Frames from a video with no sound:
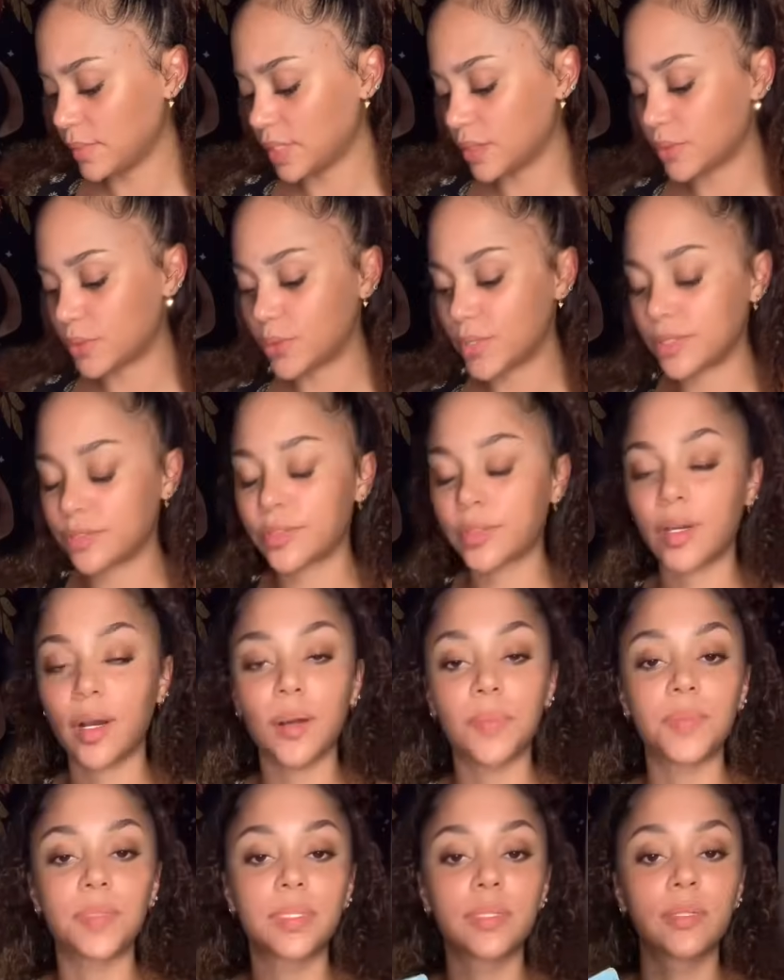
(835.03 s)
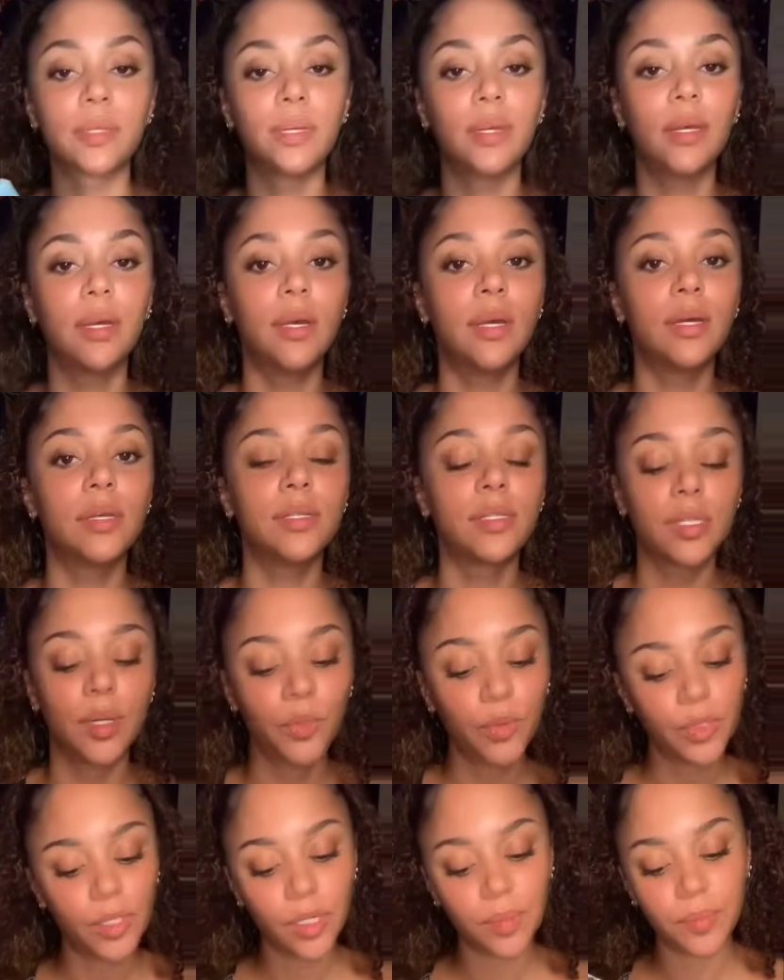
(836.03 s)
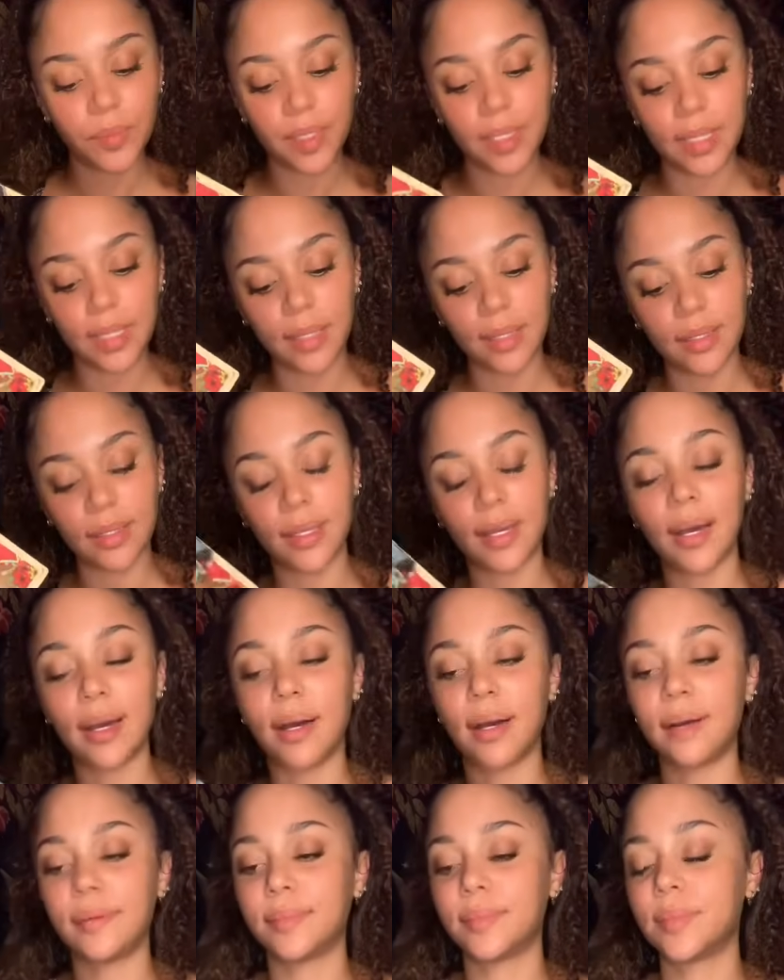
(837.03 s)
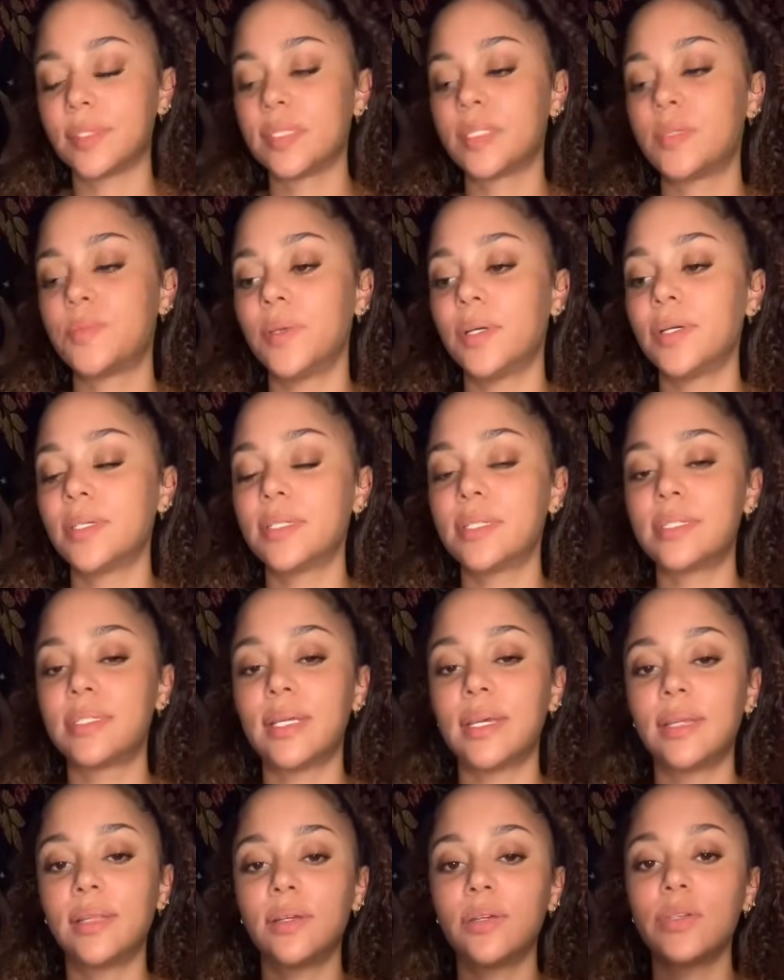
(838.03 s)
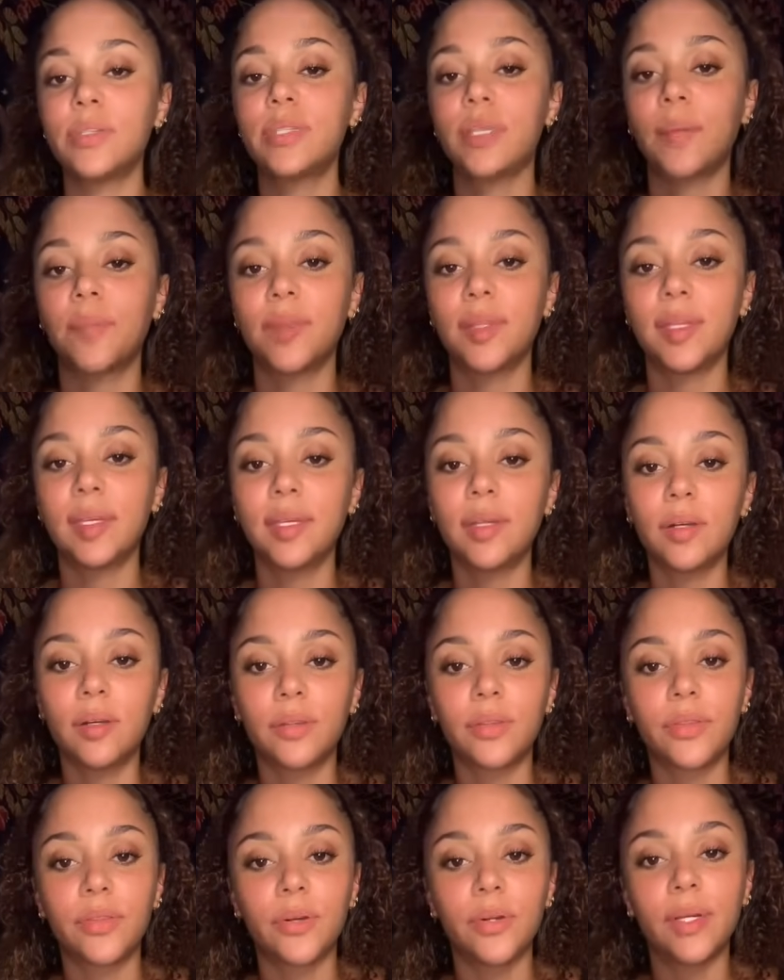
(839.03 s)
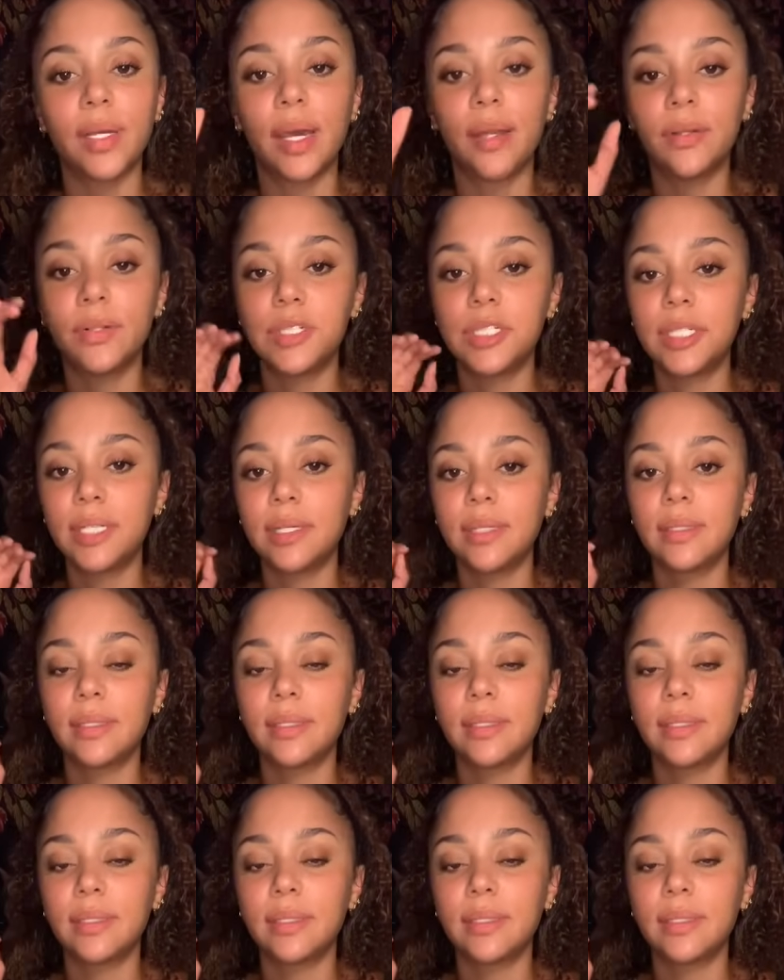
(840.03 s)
Three of Cups. Someone could be, yeah, Spirit is saying there's something here, a third energy